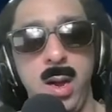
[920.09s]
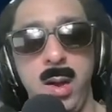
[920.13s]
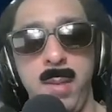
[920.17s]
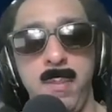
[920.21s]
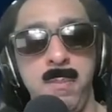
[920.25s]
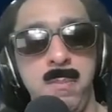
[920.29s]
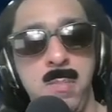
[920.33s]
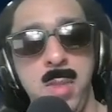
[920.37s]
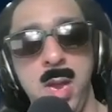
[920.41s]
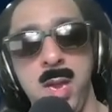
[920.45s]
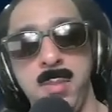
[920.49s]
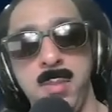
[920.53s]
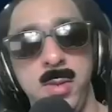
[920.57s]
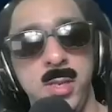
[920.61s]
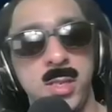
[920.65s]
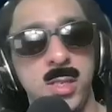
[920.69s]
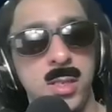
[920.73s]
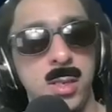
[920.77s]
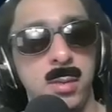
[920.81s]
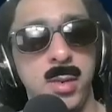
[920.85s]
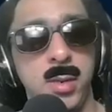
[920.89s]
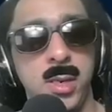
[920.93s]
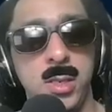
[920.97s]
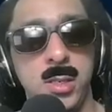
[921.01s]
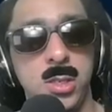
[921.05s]
Maybe
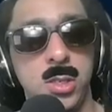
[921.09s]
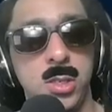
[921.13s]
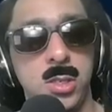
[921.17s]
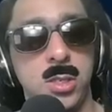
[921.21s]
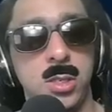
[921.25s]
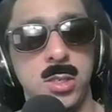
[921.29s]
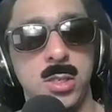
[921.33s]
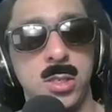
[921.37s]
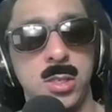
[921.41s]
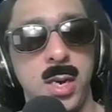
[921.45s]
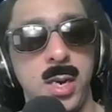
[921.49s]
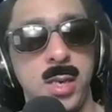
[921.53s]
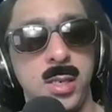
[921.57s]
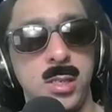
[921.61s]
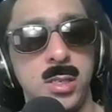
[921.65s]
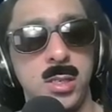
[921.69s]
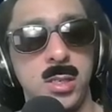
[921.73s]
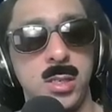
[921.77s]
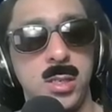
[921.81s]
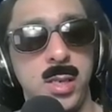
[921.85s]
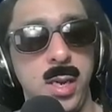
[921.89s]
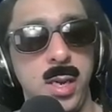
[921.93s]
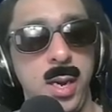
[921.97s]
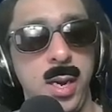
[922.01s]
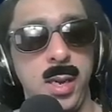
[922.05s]
somebody just decides to
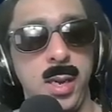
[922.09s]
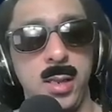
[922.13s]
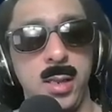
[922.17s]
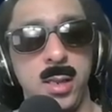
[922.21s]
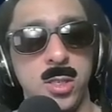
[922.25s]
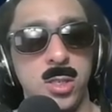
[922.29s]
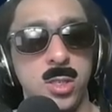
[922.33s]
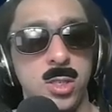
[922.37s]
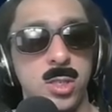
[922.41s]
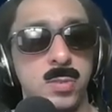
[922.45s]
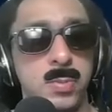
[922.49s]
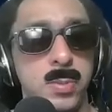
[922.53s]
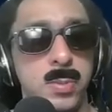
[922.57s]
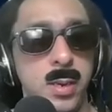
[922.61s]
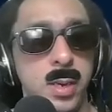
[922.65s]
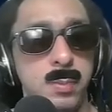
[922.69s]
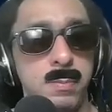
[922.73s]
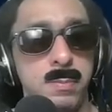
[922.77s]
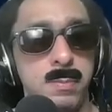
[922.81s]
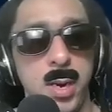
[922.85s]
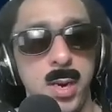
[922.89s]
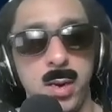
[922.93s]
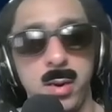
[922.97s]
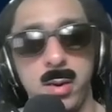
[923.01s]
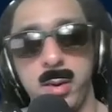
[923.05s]
say, hey, let's just play
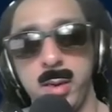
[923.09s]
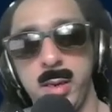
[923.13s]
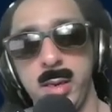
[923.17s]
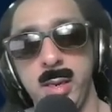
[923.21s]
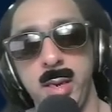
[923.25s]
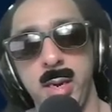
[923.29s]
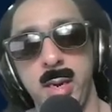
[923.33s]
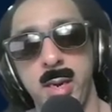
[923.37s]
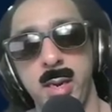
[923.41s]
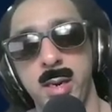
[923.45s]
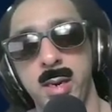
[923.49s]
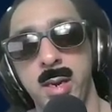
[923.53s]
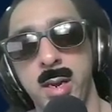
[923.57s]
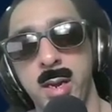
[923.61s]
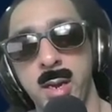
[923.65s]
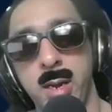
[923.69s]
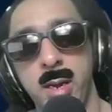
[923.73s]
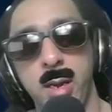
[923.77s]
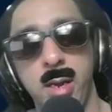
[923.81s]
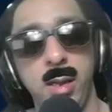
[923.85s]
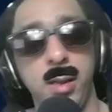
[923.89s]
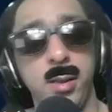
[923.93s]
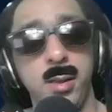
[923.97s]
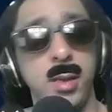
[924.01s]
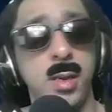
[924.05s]
Berry and
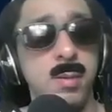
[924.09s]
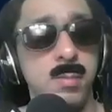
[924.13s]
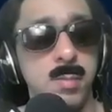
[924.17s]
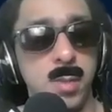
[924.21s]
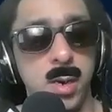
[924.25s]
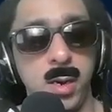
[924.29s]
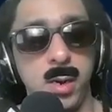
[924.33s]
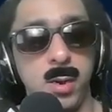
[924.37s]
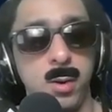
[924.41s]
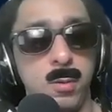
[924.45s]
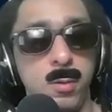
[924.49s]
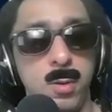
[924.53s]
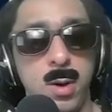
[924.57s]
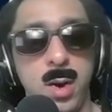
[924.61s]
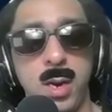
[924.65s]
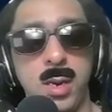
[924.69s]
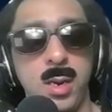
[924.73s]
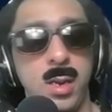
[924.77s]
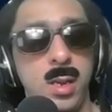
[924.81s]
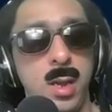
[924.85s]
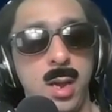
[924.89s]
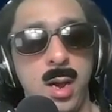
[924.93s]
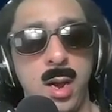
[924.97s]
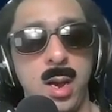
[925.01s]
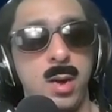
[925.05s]
Elima,
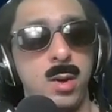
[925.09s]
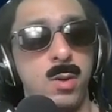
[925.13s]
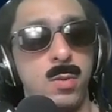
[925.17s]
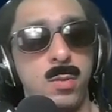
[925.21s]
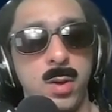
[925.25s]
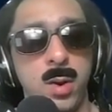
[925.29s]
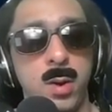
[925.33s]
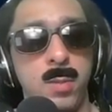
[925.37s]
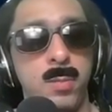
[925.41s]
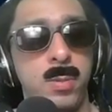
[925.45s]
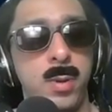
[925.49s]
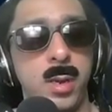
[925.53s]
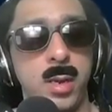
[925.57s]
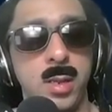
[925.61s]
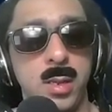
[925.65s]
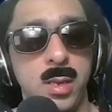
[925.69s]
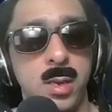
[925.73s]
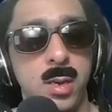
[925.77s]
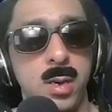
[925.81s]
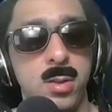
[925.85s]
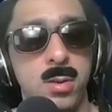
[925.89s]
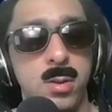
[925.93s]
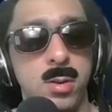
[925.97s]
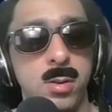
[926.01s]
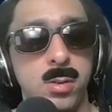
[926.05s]
right? I don't want to play
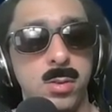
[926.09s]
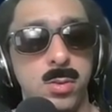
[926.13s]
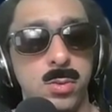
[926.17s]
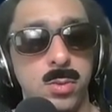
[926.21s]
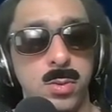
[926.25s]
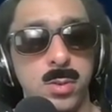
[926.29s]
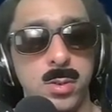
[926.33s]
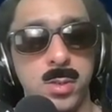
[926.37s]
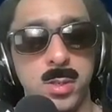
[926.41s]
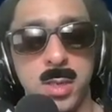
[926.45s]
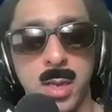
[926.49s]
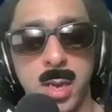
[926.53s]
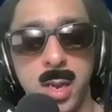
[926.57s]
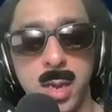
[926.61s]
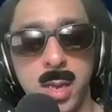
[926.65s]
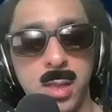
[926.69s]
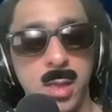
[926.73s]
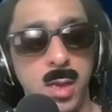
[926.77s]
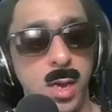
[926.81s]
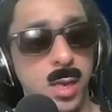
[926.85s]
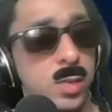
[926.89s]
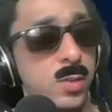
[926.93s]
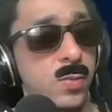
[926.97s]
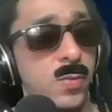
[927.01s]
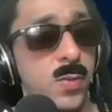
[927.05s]
the other tools.
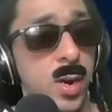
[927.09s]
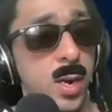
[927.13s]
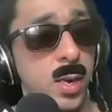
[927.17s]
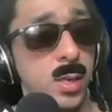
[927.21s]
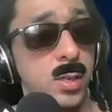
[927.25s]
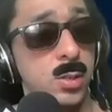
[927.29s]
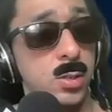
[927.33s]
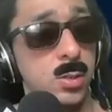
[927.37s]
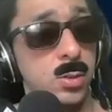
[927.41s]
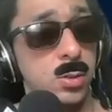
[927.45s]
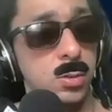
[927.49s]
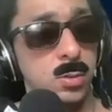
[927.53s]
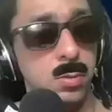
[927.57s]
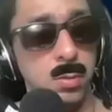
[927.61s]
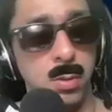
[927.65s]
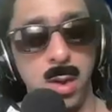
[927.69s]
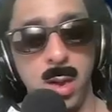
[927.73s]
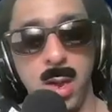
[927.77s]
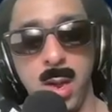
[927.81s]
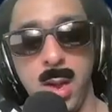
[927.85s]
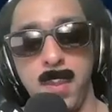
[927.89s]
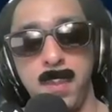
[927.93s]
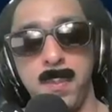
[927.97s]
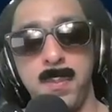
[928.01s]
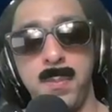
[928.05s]
That's fine too.
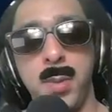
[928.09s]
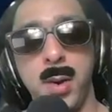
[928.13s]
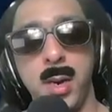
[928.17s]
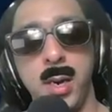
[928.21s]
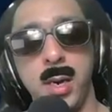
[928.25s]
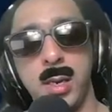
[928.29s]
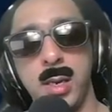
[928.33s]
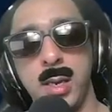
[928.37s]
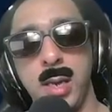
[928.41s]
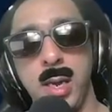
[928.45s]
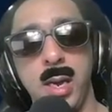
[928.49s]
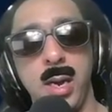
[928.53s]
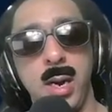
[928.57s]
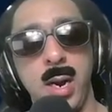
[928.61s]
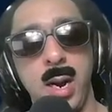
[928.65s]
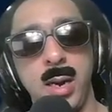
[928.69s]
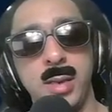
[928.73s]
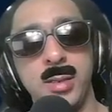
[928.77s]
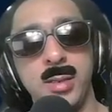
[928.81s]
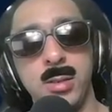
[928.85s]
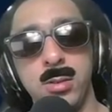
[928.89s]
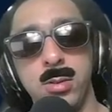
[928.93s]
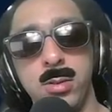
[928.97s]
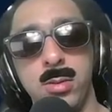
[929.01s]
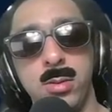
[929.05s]
But again,
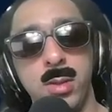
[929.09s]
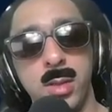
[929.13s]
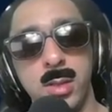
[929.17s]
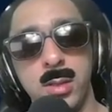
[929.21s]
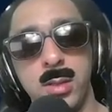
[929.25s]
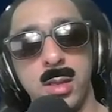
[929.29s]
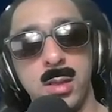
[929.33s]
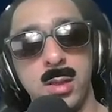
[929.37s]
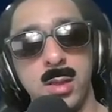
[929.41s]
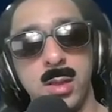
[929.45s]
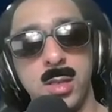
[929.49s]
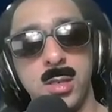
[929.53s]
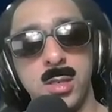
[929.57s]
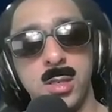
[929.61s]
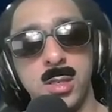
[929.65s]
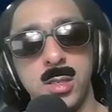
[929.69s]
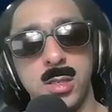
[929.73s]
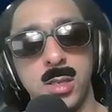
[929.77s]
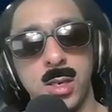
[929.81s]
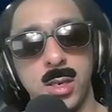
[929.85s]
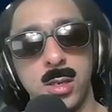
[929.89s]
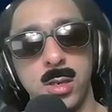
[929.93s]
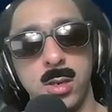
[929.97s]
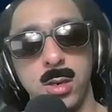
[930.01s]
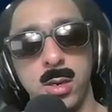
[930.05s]
I do think that this
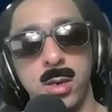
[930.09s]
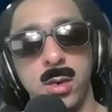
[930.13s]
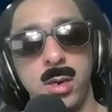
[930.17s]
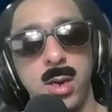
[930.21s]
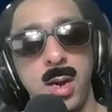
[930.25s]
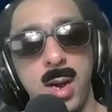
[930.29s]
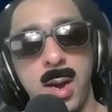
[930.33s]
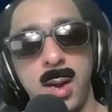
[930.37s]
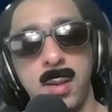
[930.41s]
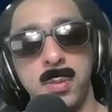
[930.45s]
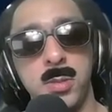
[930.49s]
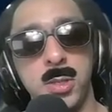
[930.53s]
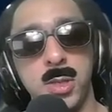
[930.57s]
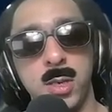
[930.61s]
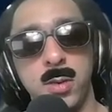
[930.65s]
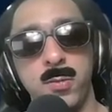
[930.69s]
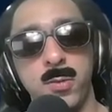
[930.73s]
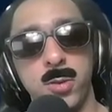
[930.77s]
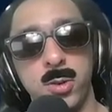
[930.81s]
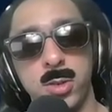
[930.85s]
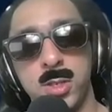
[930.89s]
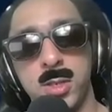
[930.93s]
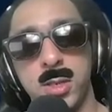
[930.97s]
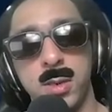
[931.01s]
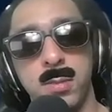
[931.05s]
is a good option
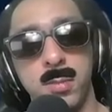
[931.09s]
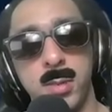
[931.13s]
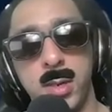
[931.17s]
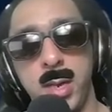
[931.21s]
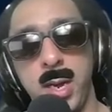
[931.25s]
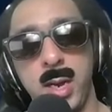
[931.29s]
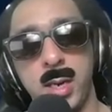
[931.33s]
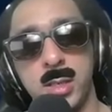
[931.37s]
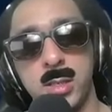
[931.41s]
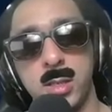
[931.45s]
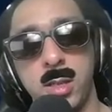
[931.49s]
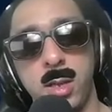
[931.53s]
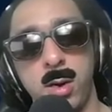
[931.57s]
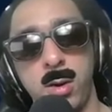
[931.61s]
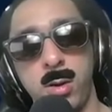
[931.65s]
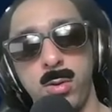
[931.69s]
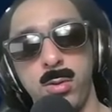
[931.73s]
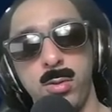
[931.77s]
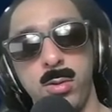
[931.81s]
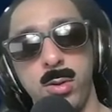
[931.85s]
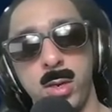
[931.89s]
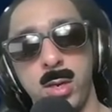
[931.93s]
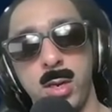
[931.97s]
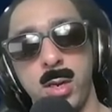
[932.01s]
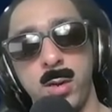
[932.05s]
for some decks that are
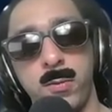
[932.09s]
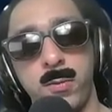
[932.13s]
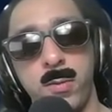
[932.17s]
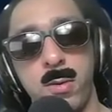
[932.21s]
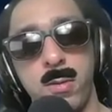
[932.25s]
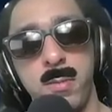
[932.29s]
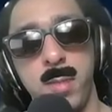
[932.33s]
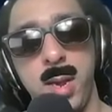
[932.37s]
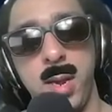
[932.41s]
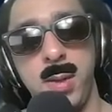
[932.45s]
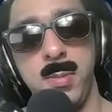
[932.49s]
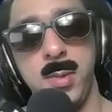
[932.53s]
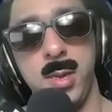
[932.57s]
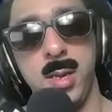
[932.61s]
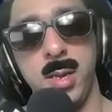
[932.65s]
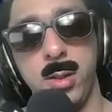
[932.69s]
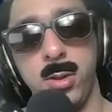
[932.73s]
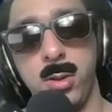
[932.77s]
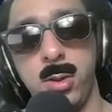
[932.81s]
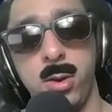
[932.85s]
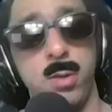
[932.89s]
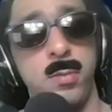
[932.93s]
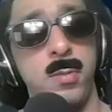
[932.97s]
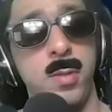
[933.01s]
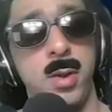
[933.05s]
looking for maybe a
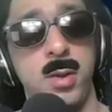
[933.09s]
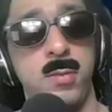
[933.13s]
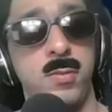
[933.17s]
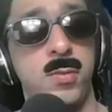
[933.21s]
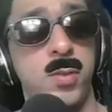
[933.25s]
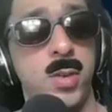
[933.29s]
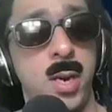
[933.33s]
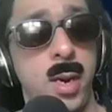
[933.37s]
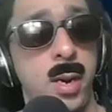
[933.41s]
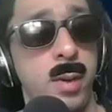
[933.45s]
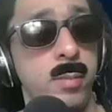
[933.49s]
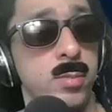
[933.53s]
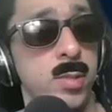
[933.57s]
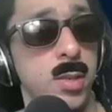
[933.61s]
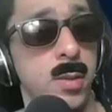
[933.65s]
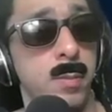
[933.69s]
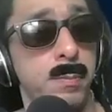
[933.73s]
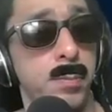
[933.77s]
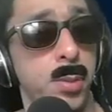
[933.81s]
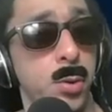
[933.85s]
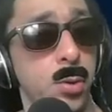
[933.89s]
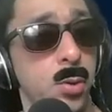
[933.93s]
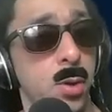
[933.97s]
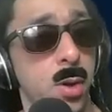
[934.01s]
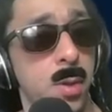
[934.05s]
little bit of time to
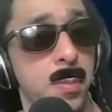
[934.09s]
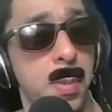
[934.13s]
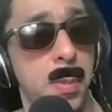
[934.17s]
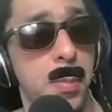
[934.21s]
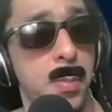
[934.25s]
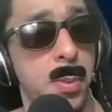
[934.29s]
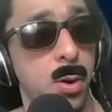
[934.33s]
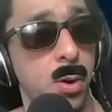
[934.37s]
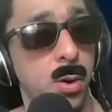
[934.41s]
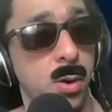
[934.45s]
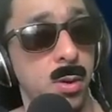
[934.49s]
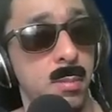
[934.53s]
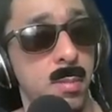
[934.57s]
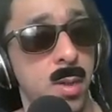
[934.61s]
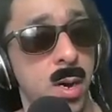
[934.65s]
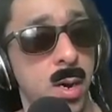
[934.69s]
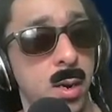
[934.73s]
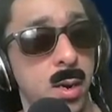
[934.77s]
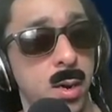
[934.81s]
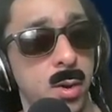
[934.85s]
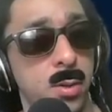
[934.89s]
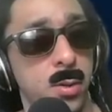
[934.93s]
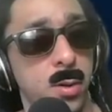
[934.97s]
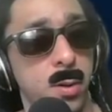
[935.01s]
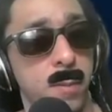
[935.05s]
build up a
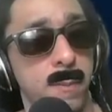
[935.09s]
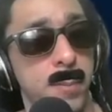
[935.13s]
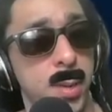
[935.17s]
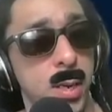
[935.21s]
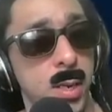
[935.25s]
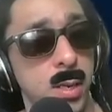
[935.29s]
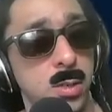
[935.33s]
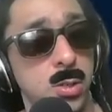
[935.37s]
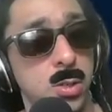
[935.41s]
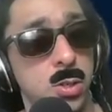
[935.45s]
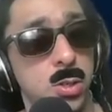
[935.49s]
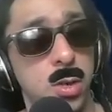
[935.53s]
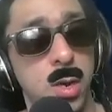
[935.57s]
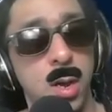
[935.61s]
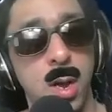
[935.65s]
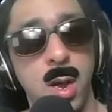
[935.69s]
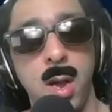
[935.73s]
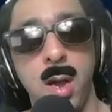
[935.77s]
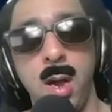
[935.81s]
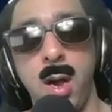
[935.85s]
Pokemon on their bench.